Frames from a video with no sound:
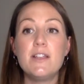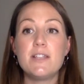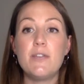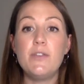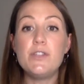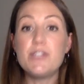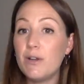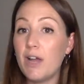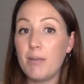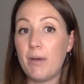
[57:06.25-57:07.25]
So, if you
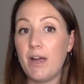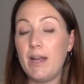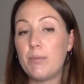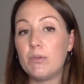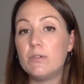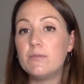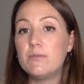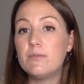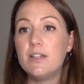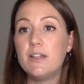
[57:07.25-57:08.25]
do like
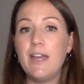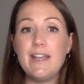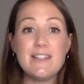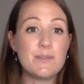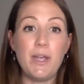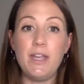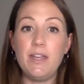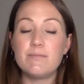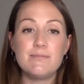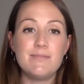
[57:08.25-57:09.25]
pineapple, it's
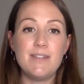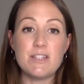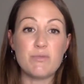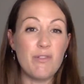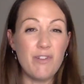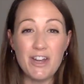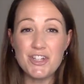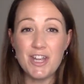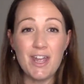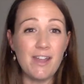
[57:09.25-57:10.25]
sweet, it's
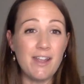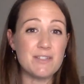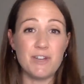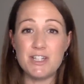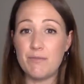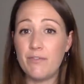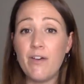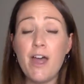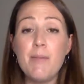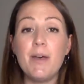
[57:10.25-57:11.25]
refreshing, it's rich in
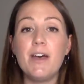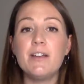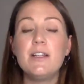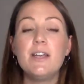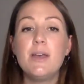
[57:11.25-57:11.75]
fiber,